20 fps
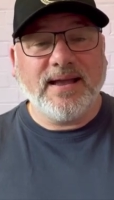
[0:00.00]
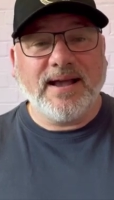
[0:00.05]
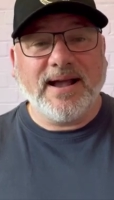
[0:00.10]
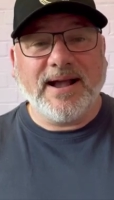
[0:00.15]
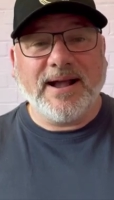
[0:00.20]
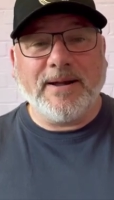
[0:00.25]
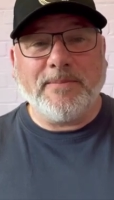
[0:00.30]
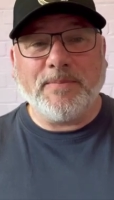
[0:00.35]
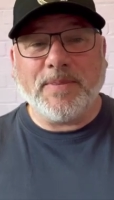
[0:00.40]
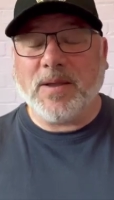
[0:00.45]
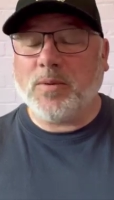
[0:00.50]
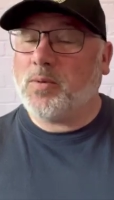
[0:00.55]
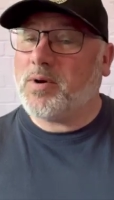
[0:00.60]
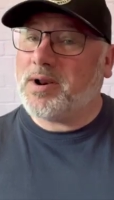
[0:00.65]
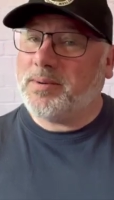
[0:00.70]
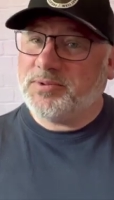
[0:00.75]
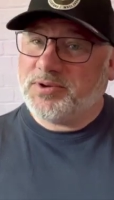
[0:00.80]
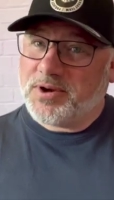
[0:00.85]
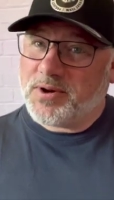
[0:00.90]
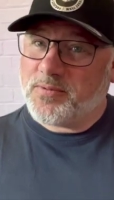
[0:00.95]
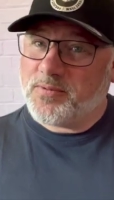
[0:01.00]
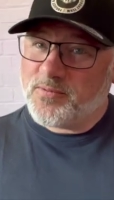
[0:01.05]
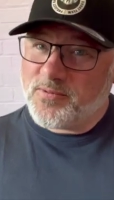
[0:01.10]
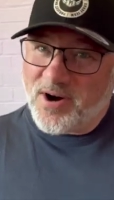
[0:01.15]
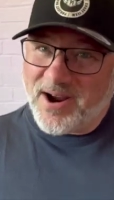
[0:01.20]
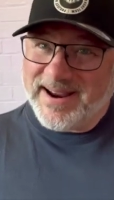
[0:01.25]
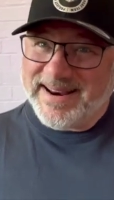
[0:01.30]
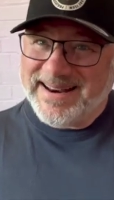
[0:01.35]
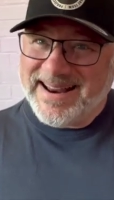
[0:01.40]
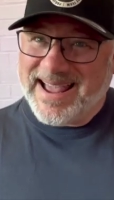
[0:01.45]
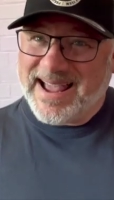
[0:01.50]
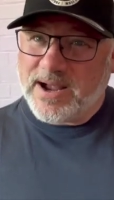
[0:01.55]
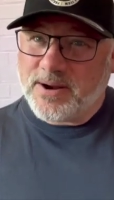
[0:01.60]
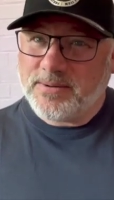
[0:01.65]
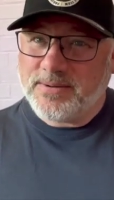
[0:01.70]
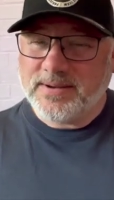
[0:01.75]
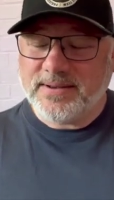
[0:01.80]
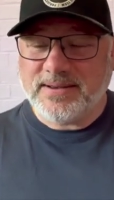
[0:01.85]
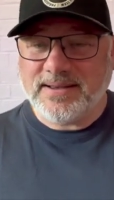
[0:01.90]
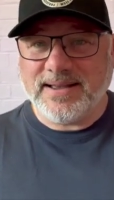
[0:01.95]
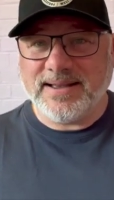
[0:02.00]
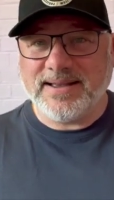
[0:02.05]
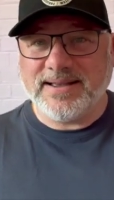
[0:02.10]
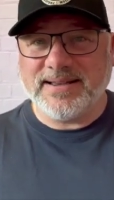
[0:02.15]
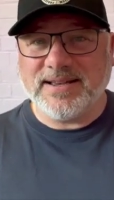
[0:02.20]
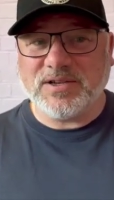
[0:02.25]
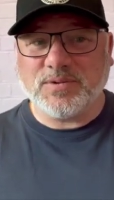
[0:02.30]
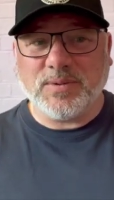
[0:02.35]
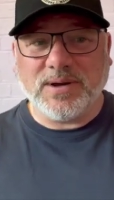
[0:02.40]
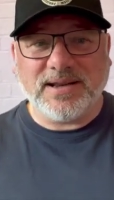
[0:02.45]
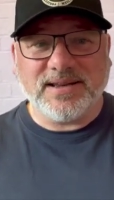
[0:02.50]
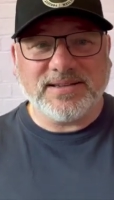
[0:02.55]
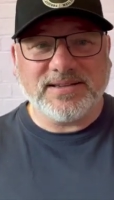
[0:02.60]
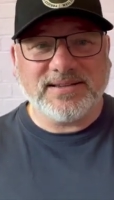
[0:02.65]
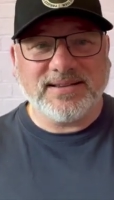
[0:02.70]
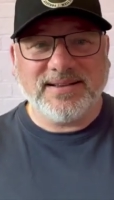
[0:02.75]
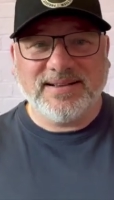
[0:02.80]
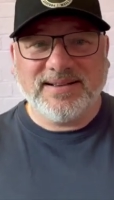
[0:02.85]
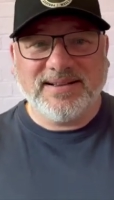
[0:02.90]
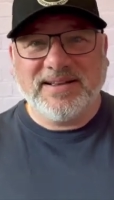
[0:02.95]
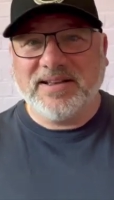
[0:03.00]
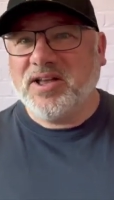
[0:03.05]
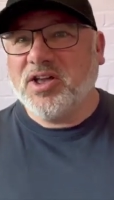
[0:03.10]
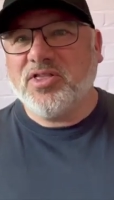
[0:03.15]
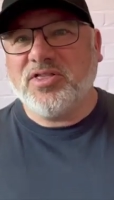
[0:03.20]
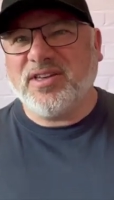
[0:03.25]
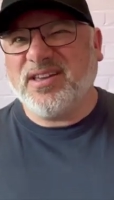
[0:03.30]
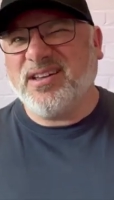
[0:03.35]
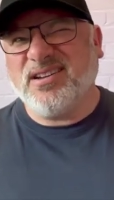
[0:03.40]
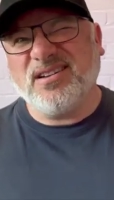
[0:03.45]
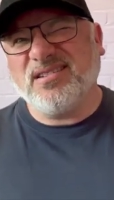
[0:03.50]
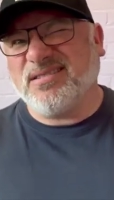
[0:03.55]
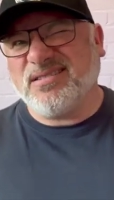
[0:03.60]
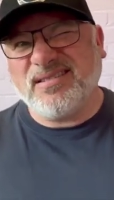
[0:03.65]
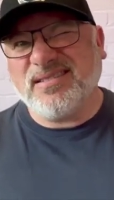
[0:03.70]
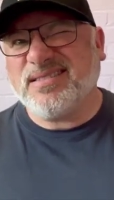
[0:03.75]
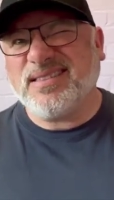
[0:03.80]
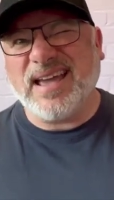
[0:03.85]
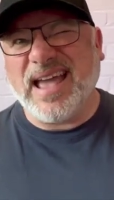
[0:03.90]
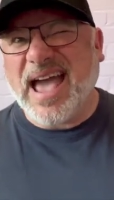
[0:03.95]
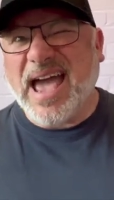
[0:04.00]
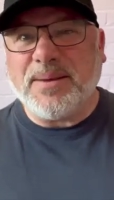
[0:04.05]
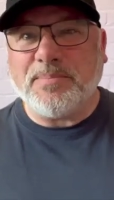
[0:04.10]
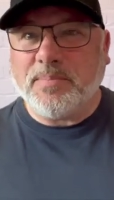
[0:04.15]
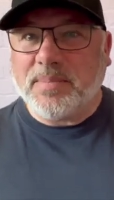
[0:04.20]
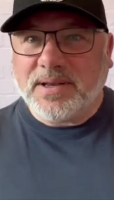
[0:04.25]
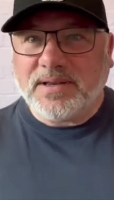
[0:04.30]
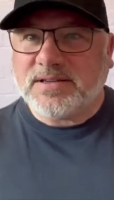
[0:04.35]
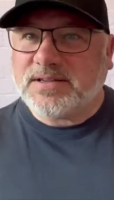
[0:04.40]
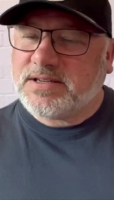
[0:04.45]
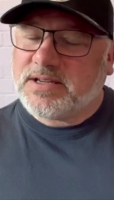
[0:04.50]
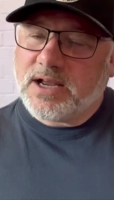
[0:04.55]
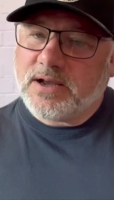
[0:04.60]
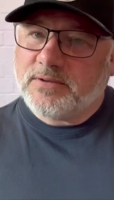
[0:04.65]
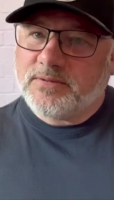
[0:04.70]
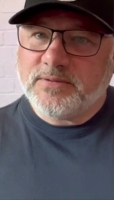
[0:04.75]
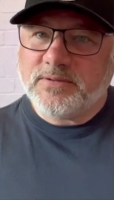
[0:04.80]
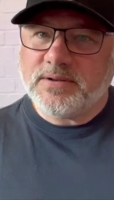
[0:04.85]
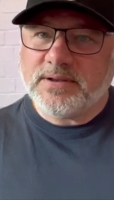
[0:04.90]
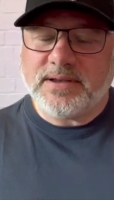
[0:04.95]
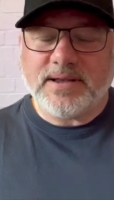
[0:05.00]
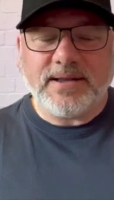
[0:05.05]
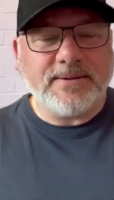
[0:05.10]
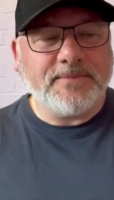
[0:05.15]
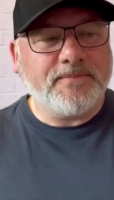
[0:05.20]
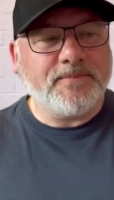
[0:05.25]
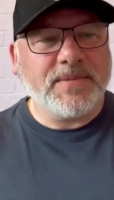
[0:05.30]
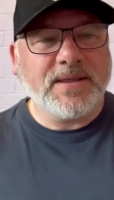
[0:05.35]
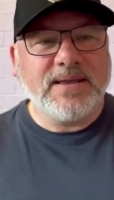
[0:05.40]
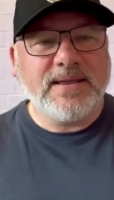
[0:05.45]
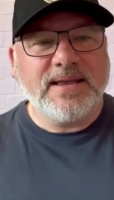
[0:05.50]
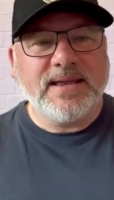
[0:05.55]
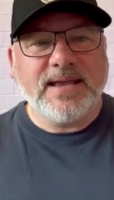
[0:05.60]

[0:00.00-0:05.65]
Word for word: Um, what I'm doing right now, uh, as well as the, the admin stuff, um,